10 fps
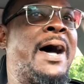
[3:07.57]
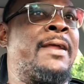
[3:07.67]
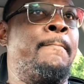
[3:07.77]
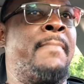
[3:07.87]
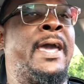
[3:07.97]

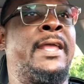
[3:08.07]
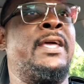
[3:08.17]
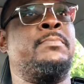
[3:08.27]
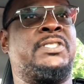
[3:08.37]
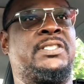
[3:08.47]
by the man
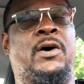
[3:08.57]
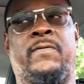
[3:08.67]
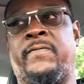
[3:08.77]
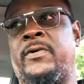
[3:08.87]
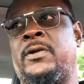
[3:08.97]

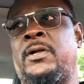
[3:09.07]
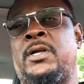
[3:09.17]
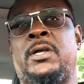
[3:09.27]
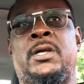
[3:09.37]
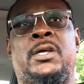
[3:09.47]
himself.
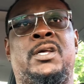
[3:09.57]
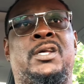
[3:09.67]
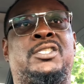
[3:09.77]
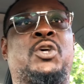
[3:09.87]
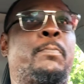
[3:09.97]

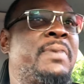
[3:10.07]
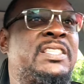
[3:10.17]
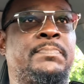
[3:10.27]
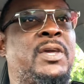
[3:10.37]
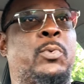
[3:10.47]
So
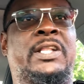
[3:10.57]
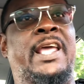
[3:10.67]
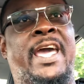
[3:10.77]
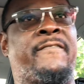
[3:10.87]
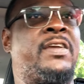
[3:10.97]
miss me with
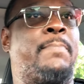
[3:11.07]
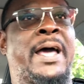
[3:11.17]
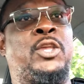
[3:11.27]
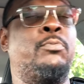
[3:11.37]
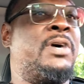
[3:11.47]
the
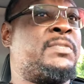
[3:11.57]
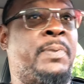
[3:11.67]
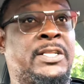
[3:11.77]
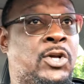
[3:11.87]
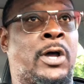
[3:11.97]
everybody. You
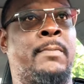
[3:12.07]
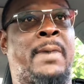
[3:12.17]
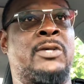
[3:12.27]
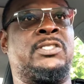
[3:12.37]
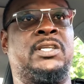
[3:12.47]
must be talking
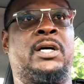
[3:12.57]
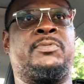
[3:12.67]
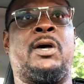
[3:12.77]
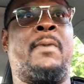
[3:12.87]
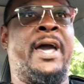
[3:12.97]
about
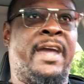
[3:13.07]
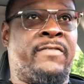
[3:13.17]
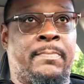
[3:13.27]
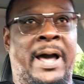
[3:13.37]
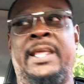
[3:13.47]
sub, talking about
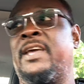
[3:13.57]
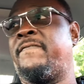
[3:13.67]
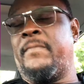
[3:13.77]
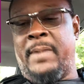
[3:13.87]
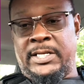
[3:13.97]
everybody
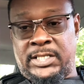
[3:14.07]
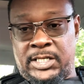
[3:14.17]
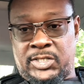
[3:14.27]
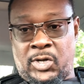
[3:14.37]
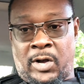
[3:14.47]

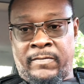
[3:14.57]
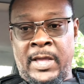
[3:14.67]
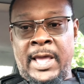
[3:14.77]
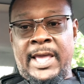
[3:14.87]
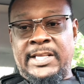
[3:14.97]
information is soft.
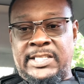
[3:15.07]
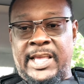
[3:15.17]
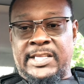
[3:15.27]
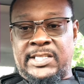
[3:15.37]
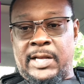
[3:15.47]
He
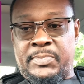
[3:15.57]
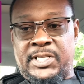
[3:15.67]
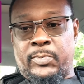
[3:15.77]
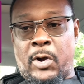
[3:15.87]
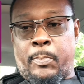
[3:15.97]
says
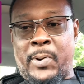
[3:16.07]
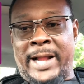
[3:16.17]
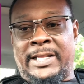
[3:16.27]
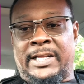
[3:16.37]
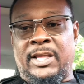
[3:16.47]
Sub-Zero
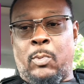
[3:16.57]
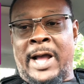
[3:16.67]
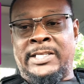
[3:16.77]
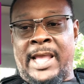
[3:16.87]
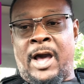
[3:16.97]
practically
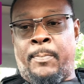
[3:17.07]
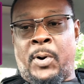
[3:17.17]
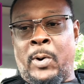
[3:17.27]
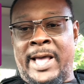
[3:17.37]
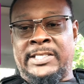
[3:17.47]
watched
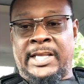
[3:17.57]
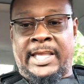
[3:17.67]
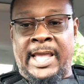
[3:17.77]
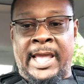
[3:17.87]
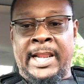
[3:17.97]
Alpo as a
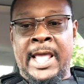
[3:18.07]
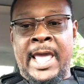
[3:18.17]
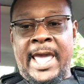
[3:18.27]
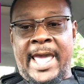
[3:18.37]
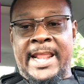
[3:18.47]
kid,
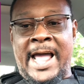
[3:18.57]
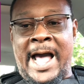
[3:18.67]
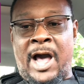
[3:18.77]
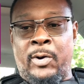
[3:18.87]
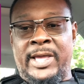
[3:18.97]
and
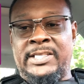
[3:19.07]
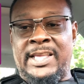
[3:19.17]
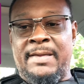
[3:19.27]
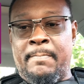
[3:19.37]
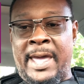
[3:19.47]
how
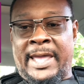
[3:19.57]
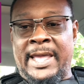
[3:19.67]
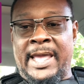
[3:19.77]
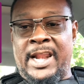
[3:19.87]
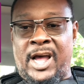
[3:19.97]
is he
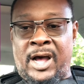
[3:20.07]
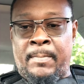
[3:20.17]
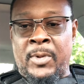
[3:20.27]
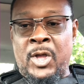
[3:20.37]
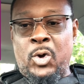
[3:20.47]
making it
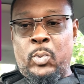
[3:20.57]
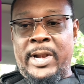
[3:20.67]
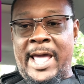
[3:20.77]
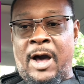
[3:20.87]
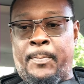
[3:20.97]
up
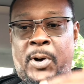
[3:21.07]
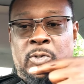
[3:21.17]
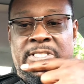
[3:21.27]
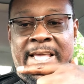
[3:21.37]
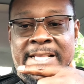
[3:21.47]
when
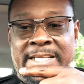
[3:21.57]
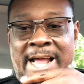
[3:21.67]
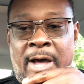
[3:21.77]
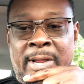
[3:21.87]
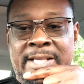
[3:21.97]
Alpo says
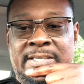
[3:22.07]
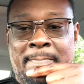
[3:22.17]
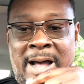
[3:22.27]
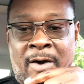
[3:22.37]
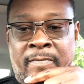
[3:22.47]
it out his
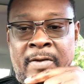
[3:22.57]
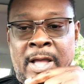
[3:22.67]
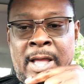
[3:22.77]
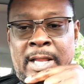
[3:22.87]
mouth?